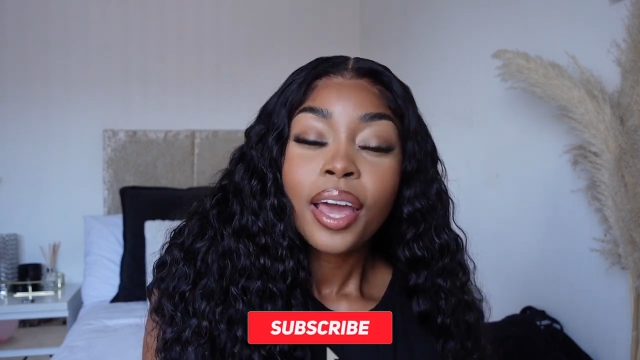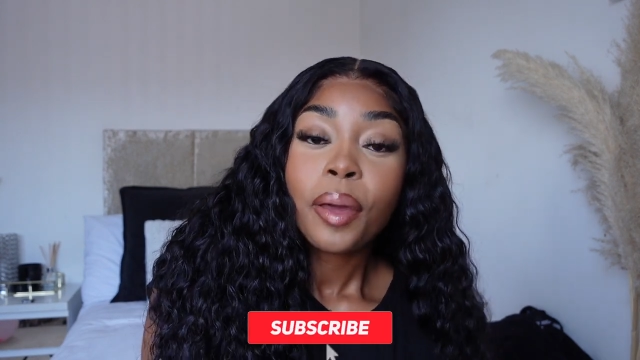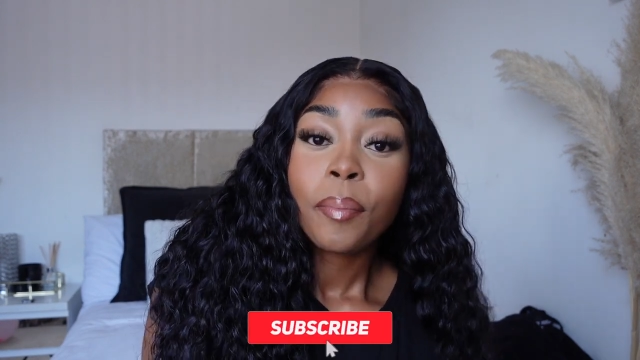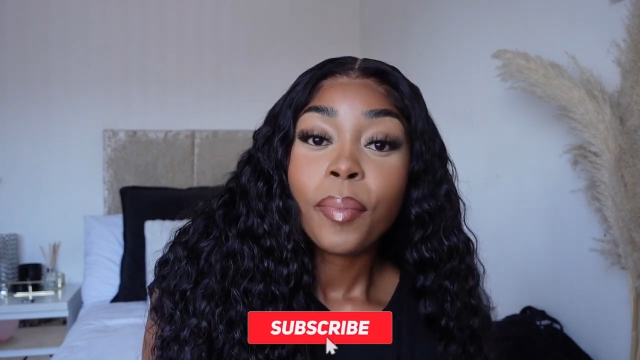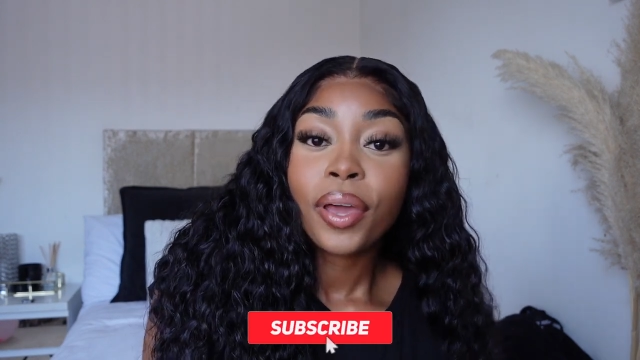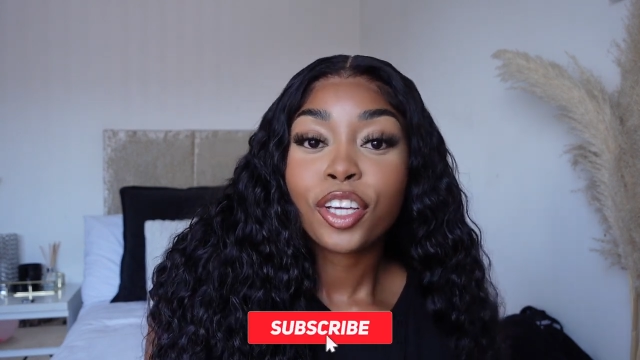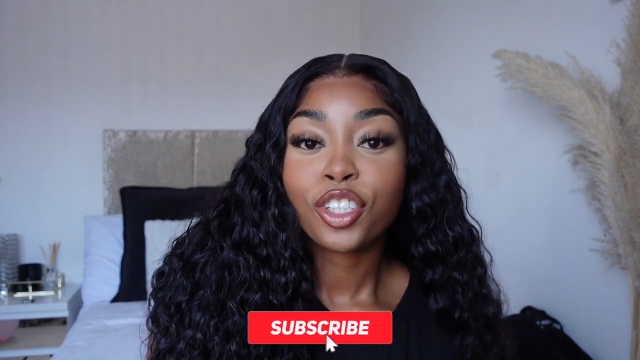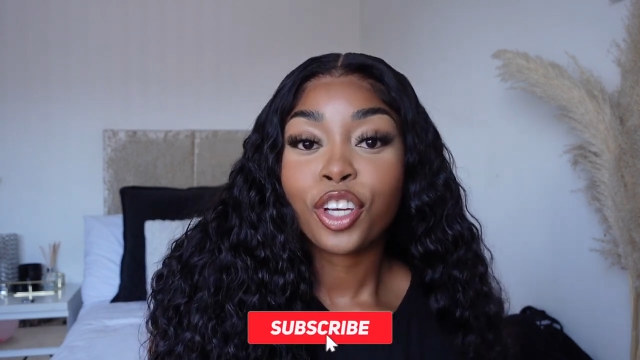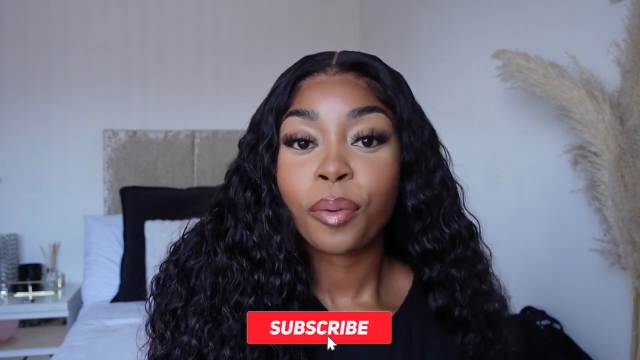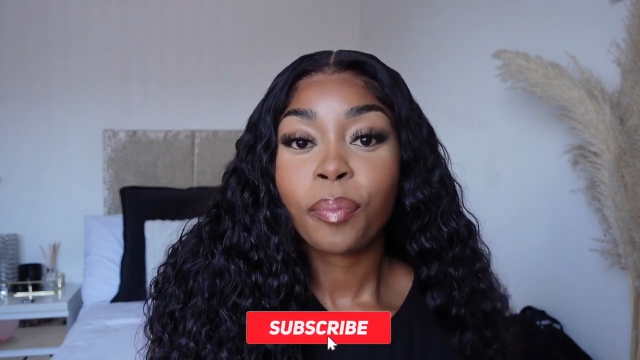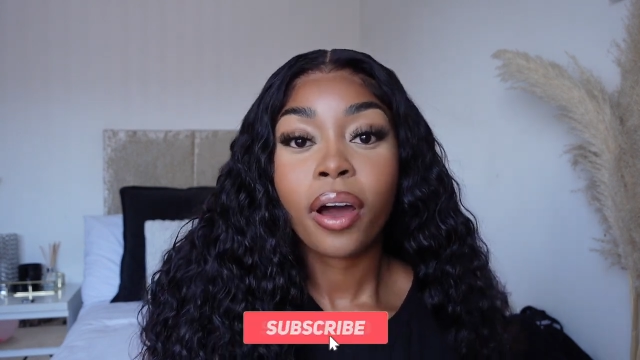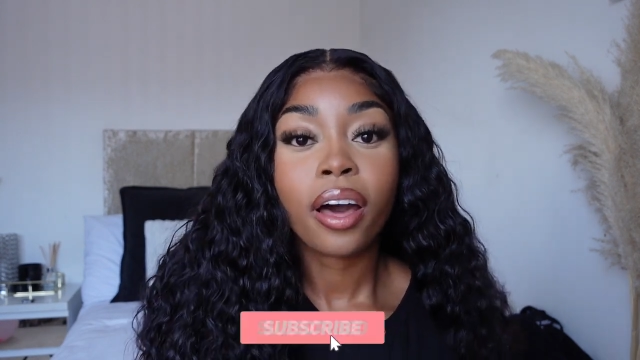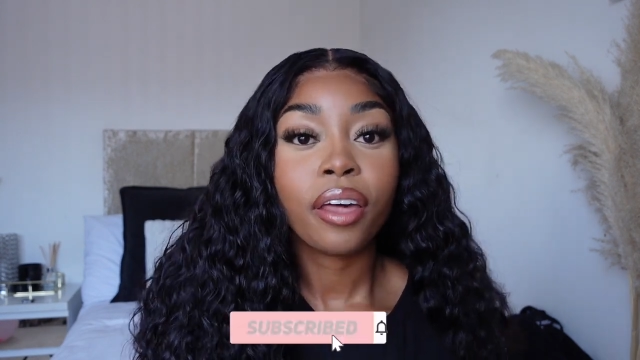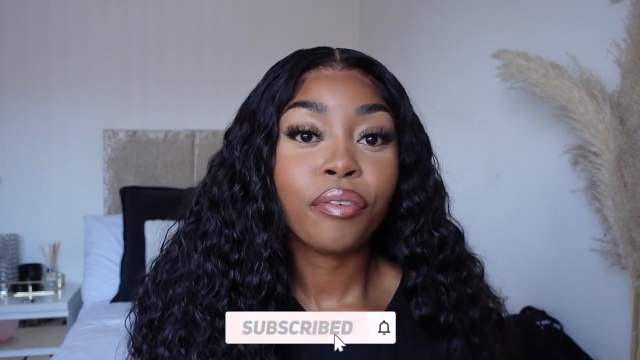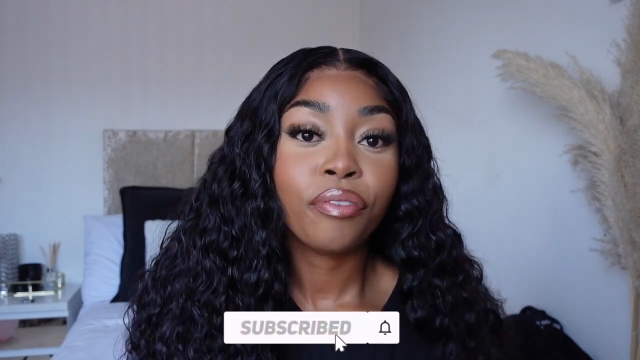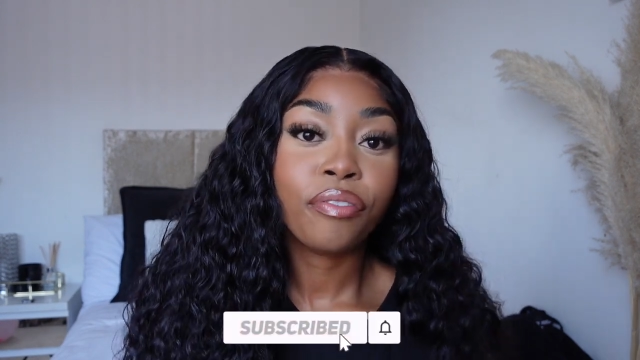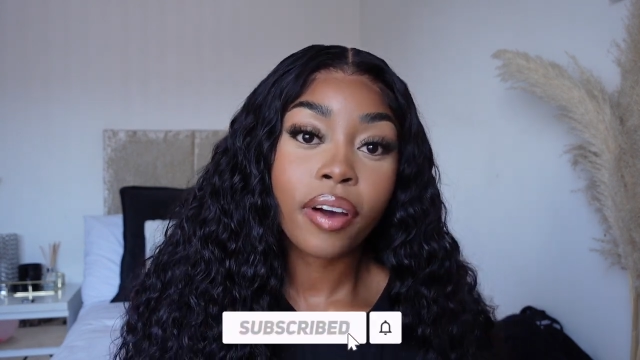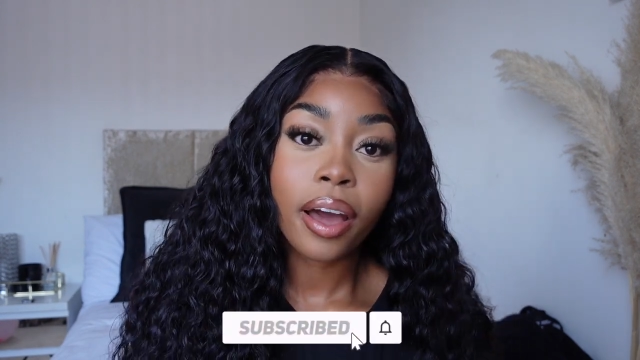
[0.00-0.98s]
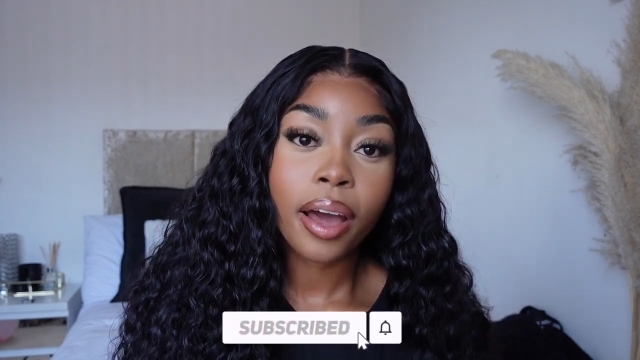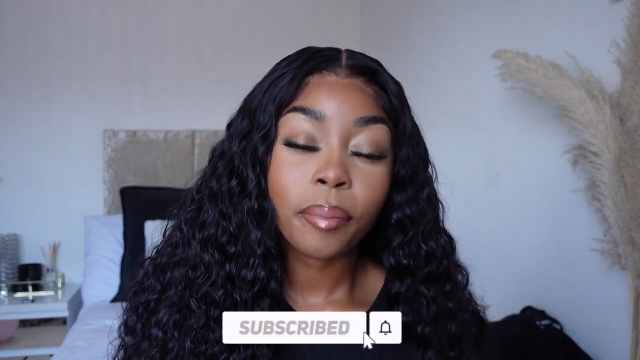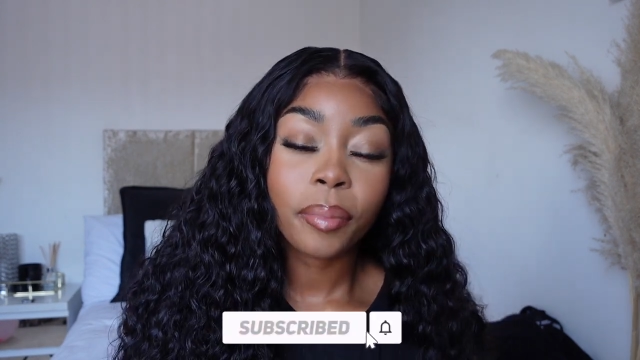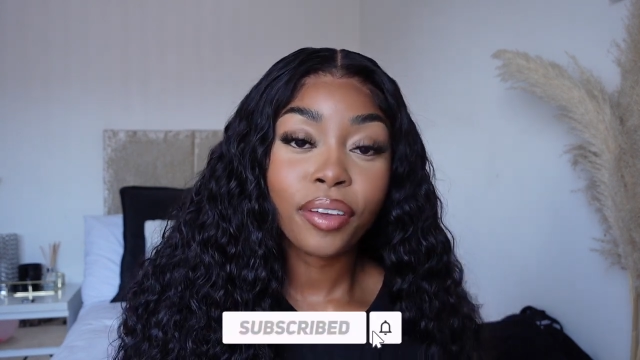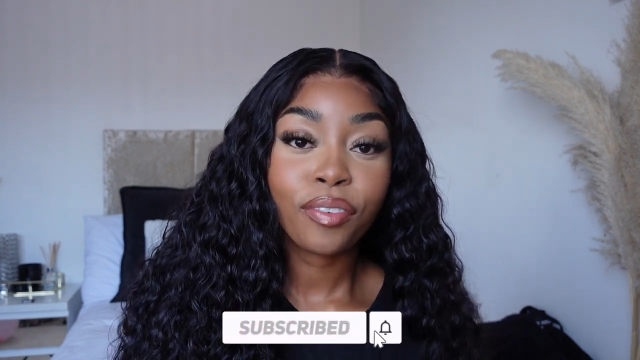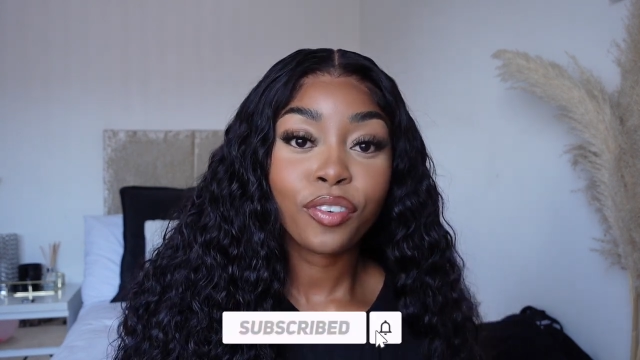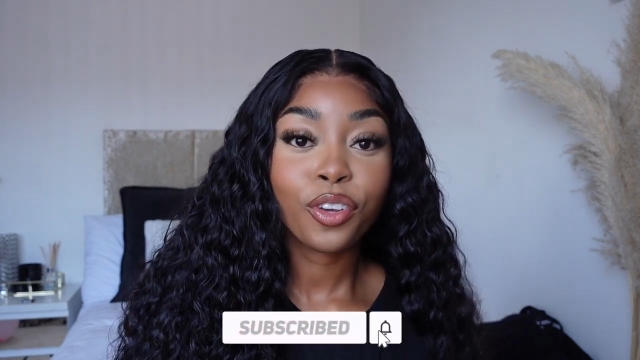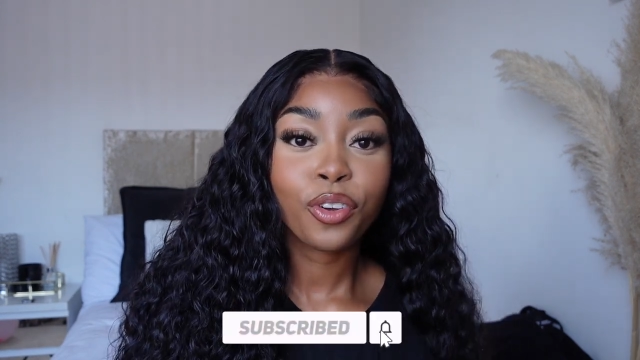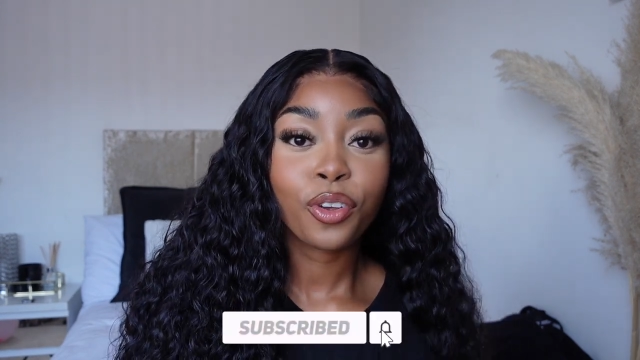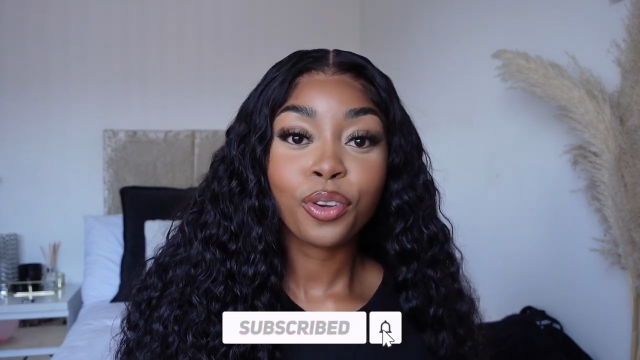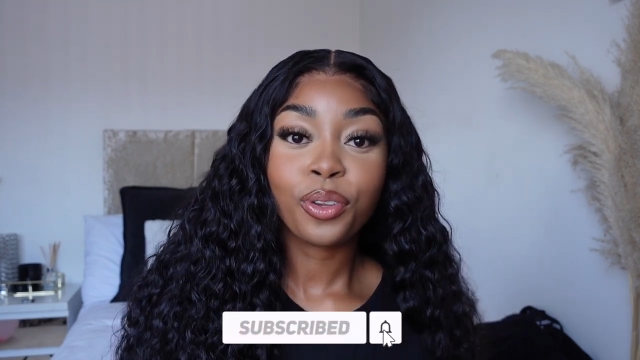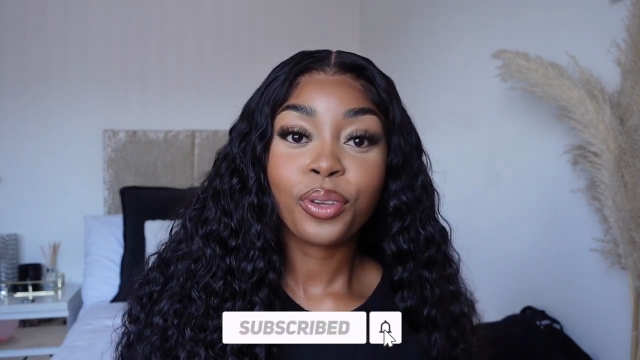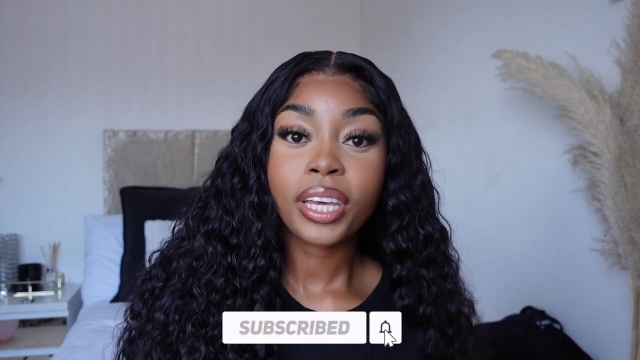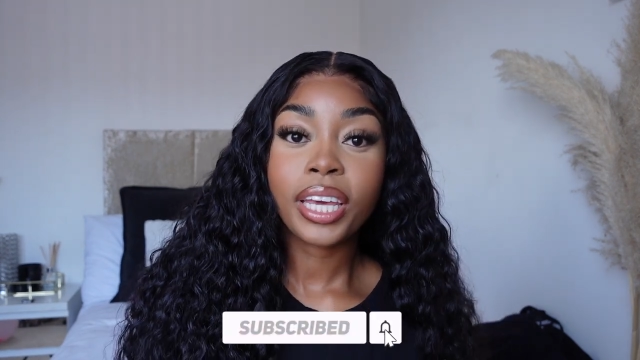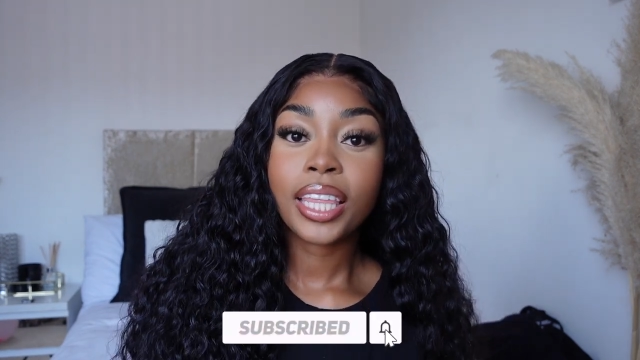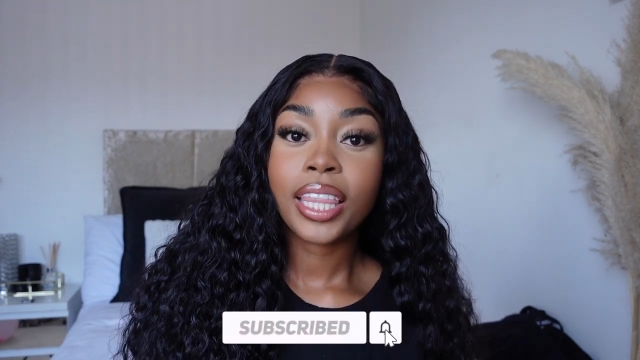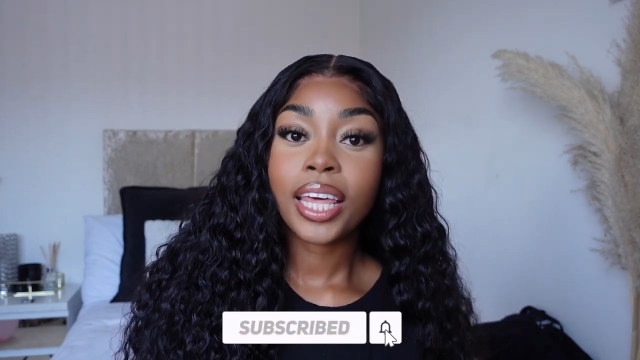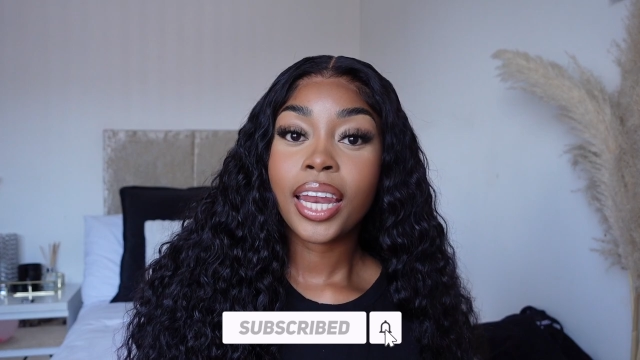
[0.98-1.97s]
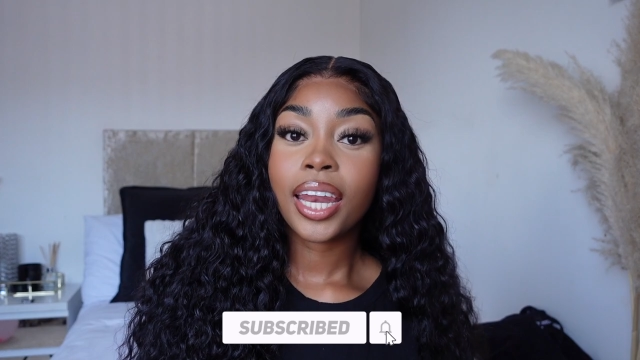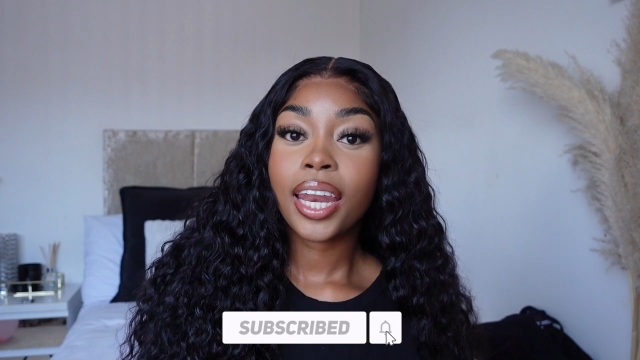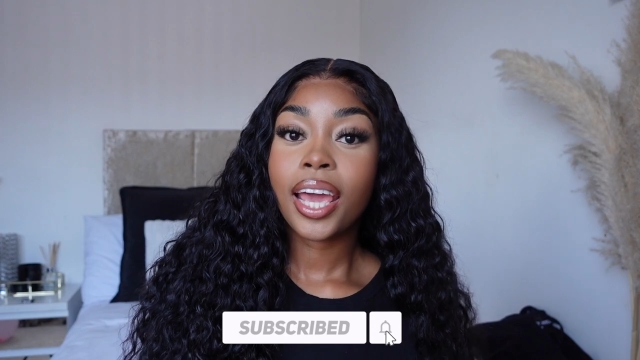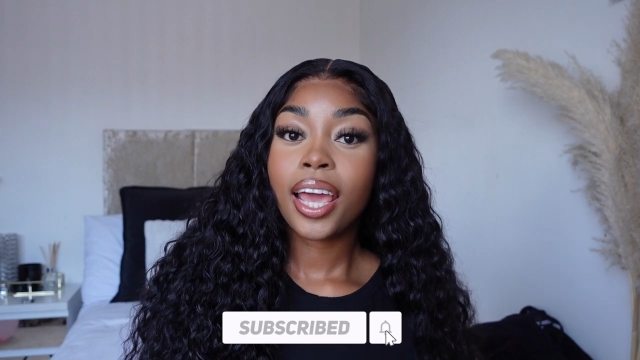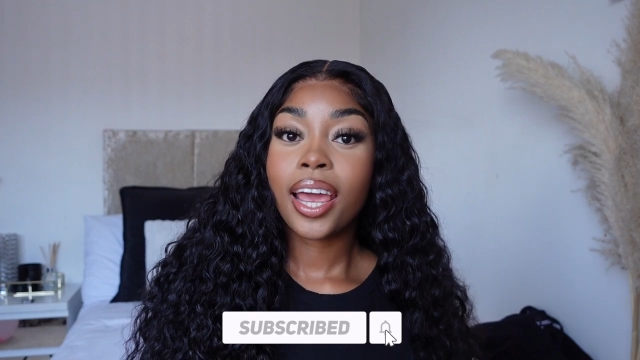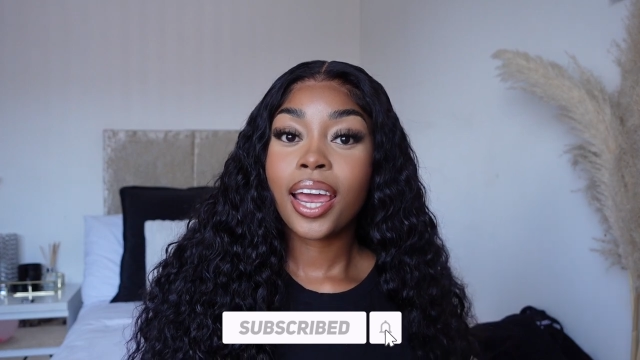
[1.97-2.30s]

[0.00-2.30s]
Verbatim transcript: make sure you're part of the fam if you're not new here then